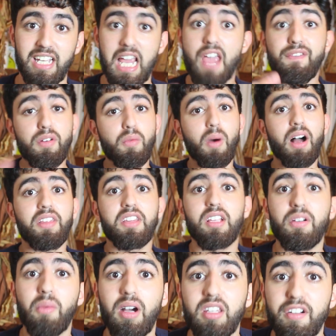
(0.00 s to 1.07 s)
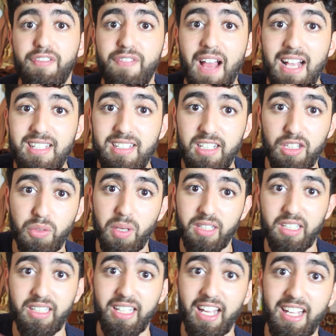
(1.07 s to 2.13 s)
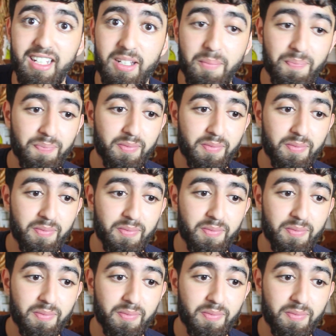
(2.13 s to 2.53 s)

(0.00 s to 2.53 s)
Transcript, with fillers: Even while while they're fasting throughout the day,